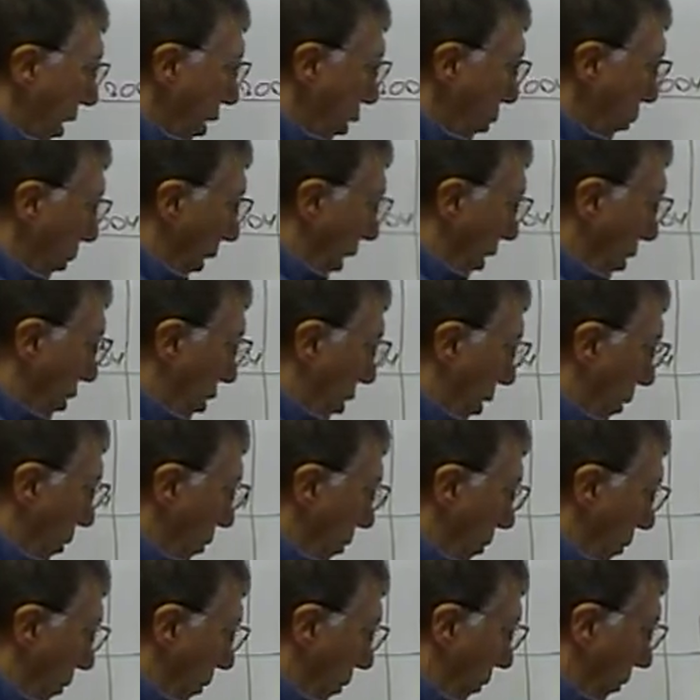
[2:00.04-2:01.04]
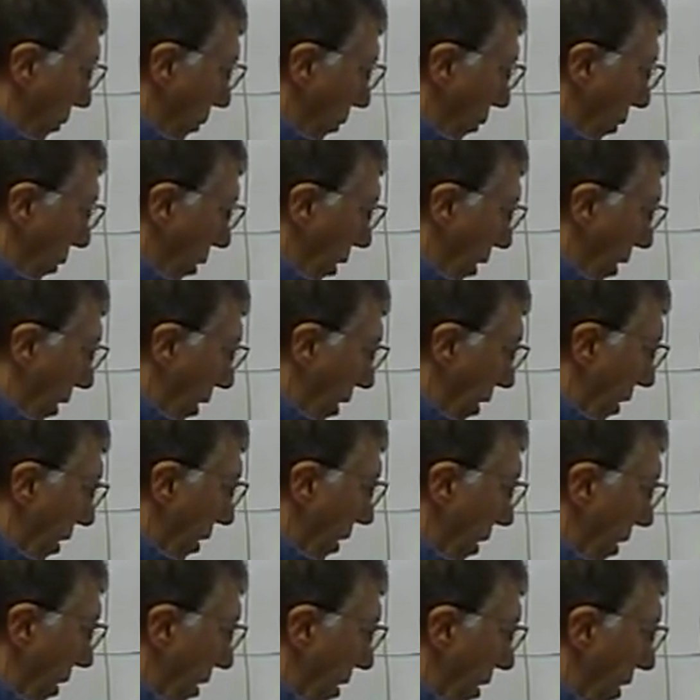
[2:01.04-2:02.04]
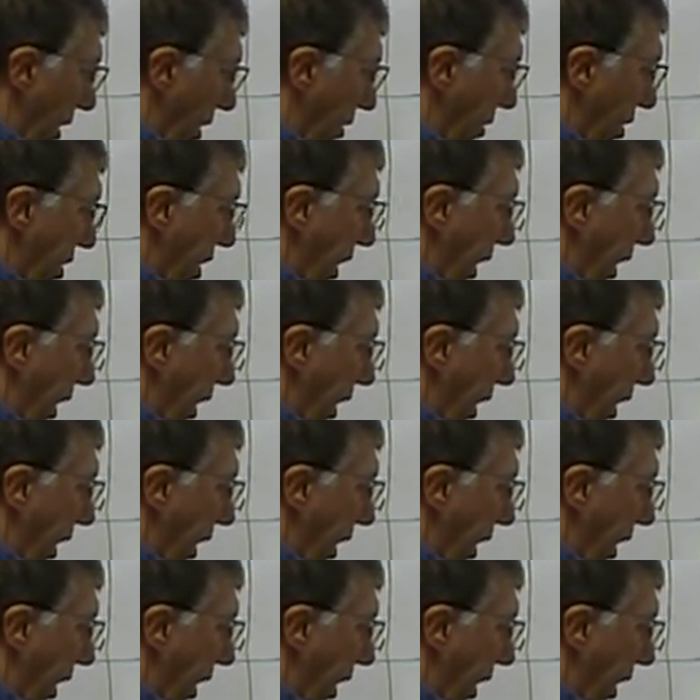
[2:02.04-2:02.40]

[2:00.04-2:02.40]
the bottom there is a